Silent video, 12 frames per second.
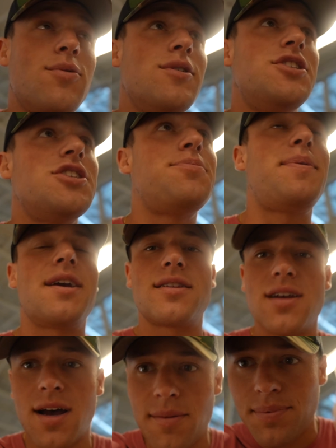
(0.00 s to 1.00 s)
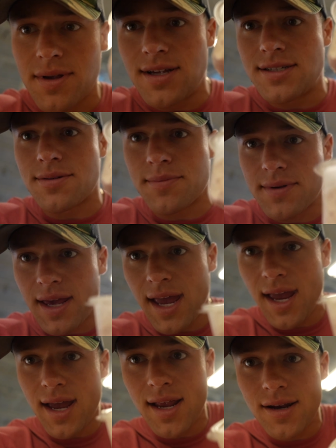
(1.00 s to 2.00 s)
we just picked up is some
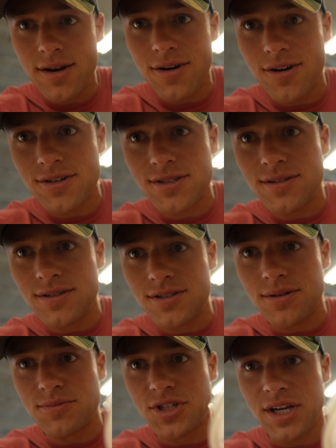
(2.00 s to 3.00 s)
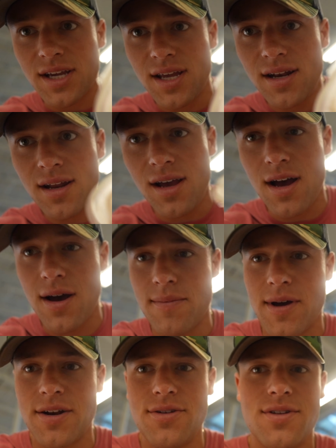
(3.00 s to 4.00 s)
some chicken.
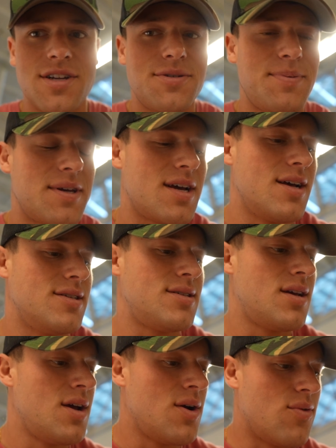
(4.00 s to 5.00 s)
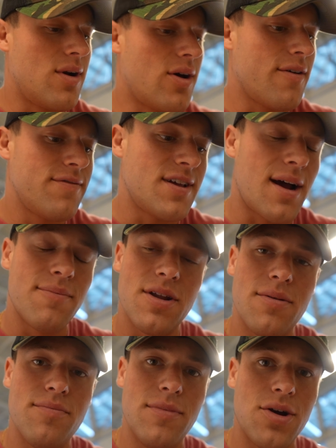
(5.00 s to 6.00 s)
I do this because when I don't have time to
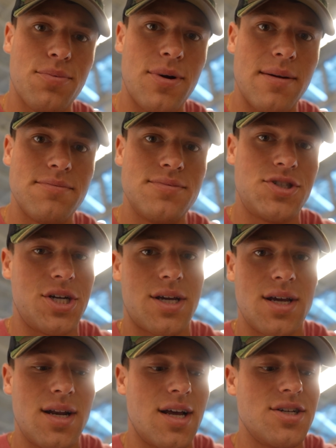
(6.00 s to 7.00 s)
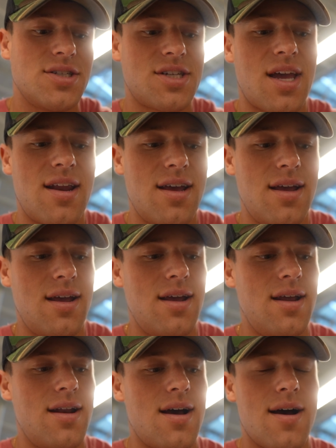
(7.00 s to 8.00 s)
meal prep chicken, I just get it
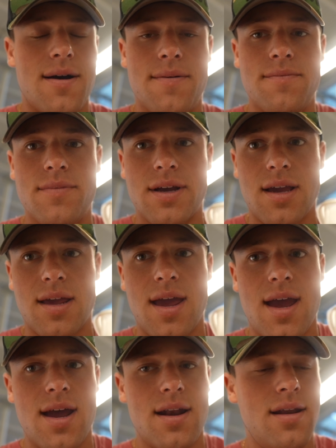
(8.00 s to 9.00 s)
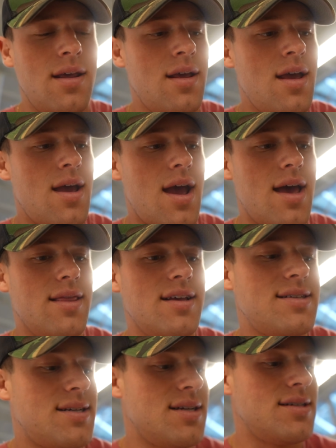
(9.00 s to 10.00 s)
in like a can. And
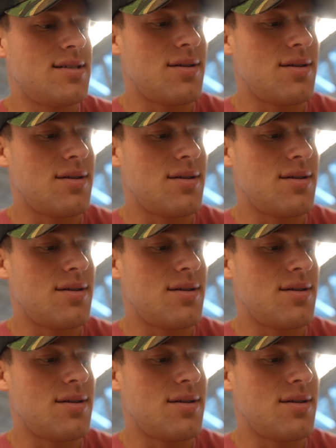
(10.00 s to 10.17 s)
this is